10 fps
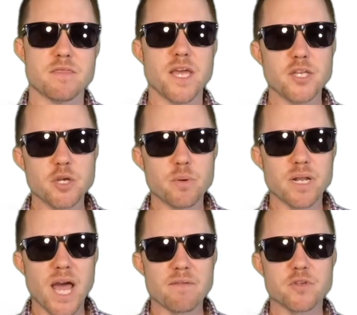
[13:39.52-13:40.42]
Then you would
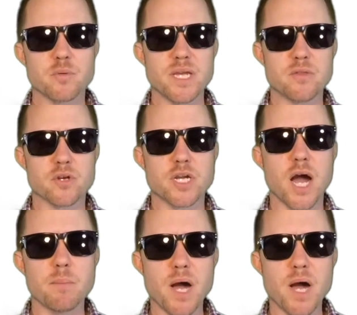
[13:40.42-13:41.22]
have to either come